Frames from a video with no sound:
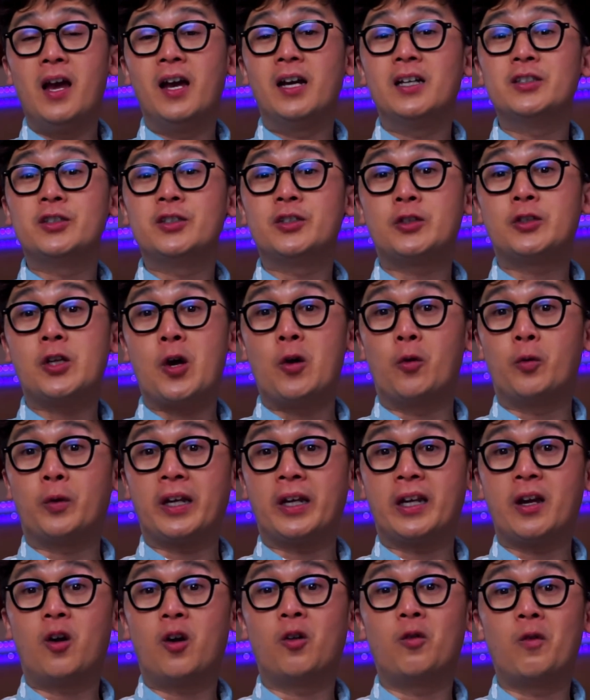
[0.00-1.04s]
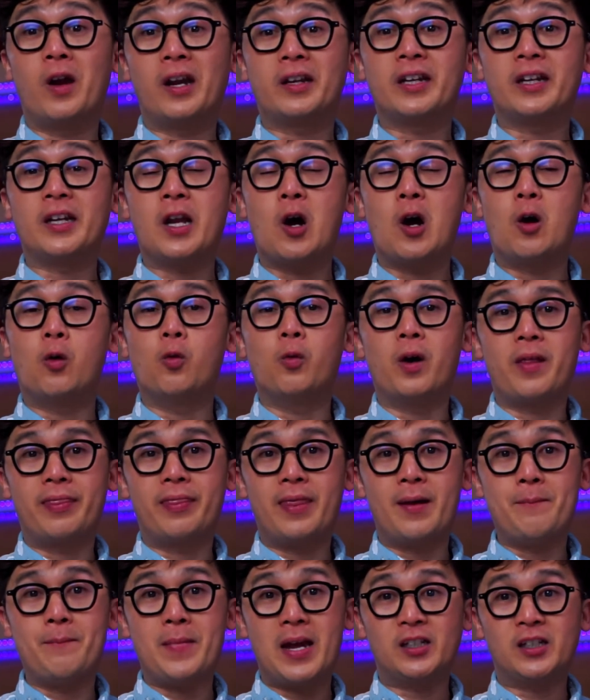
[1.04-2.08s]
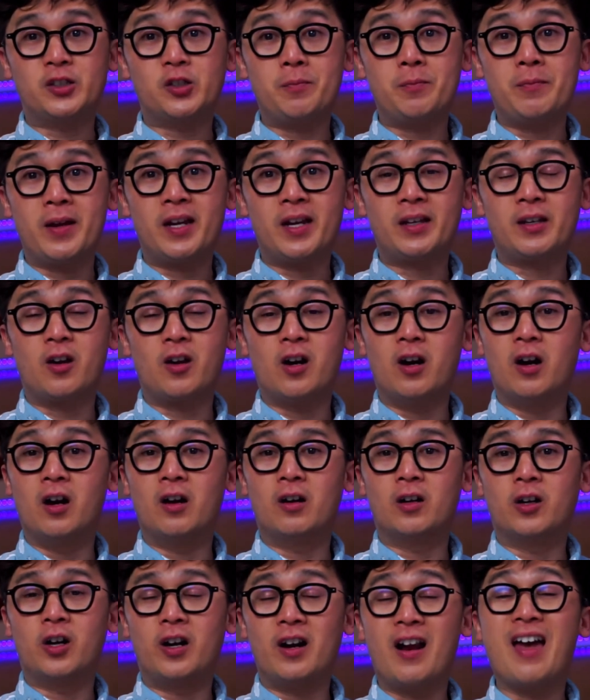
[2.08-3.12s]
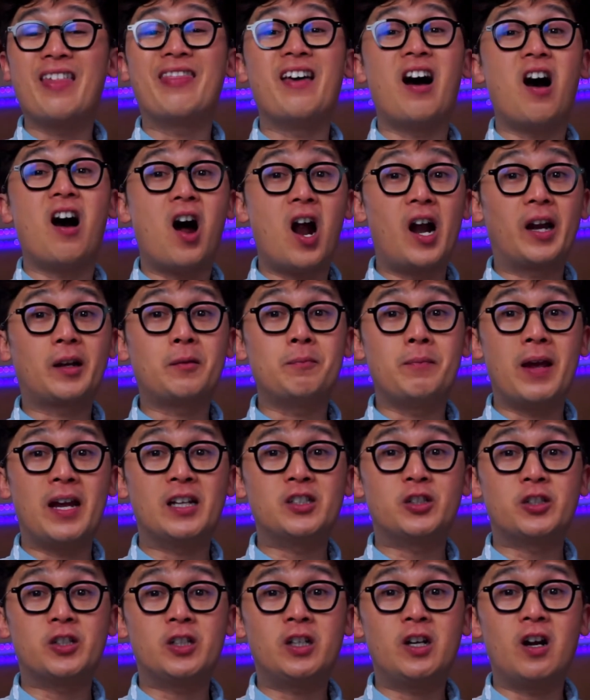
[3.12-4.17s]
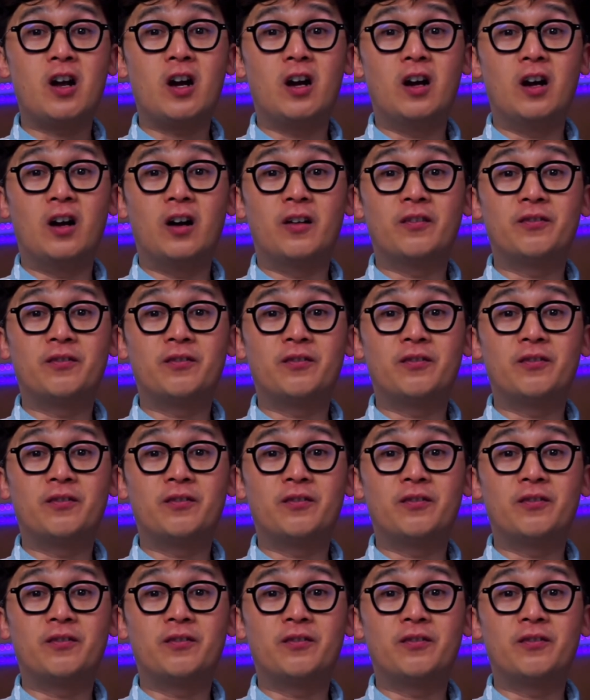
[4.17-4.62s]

So we already know what the measurement or the arc measure of